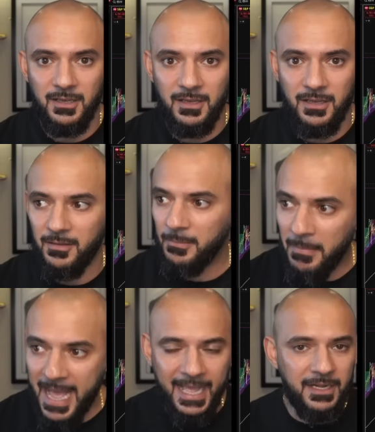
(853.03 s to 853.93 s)

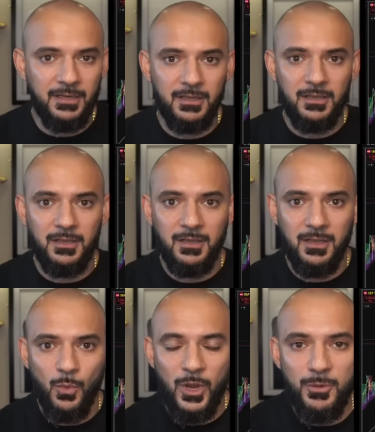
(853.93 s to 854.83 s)
man,
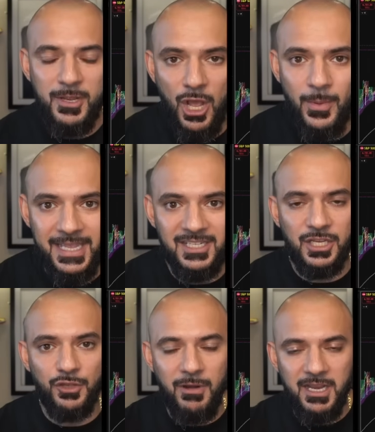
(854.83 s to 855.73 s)
we're going to be going into
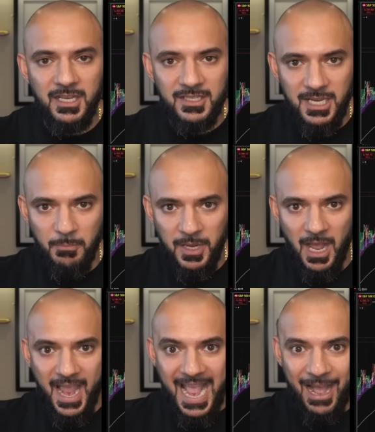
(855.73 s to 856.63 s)
the reading of
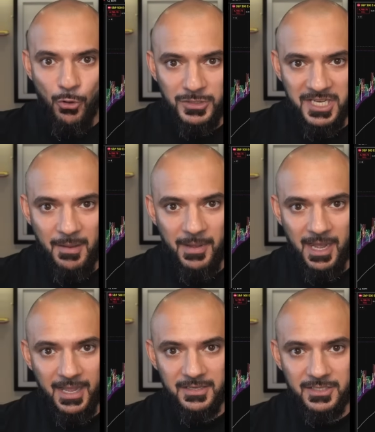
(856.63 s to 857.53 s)
CPI at all-time
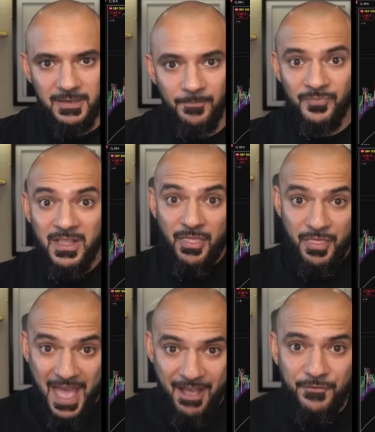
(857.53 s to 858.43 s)
highs.
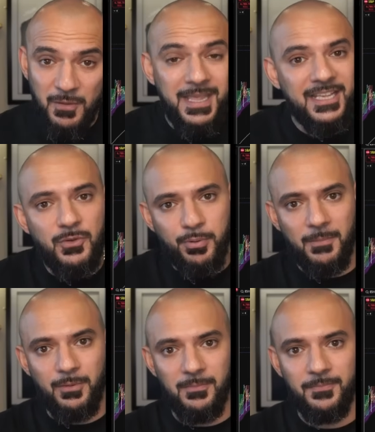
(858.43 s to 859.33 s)
That, for me, is a
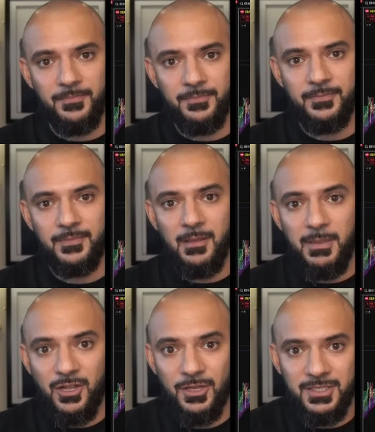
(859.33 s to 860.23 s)
problem
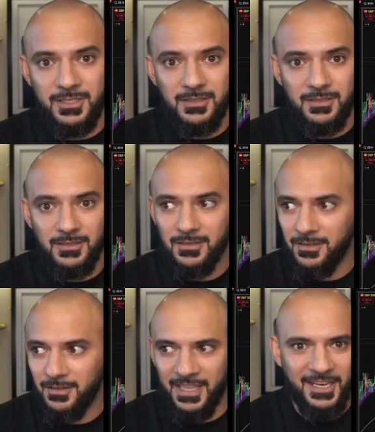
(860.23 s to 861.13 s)
because
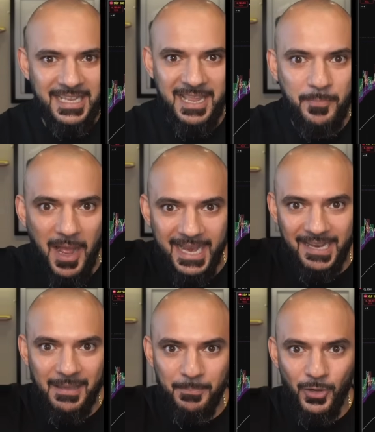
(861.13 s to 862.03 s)
they're going to keep buying at
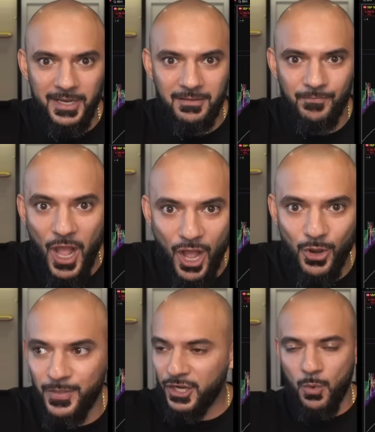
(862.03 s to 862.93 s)
that point? No,
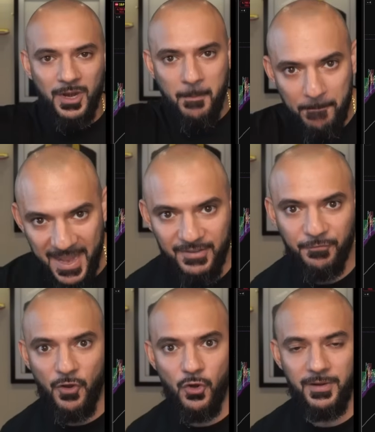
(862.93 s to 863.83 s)
they're going to want to bid
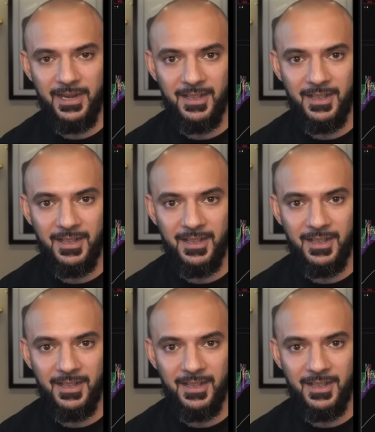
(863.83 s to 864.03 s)
for it.